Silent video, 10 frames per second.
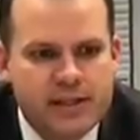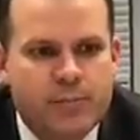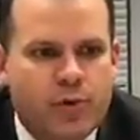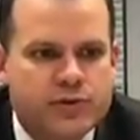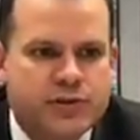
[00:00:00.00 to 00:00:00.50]
the
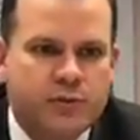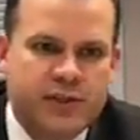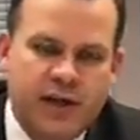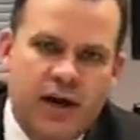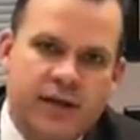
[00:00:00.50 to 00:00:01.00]
person with
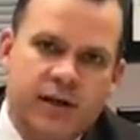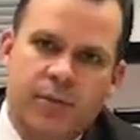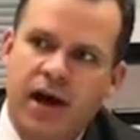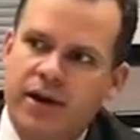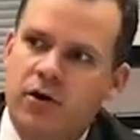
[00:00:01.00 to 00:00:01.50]
the gun in their
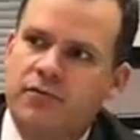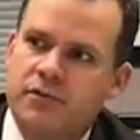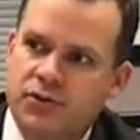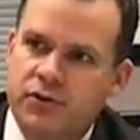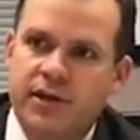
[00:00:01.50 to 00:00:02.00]
pocket off
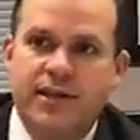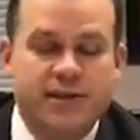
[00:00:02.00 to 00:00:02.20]
the street.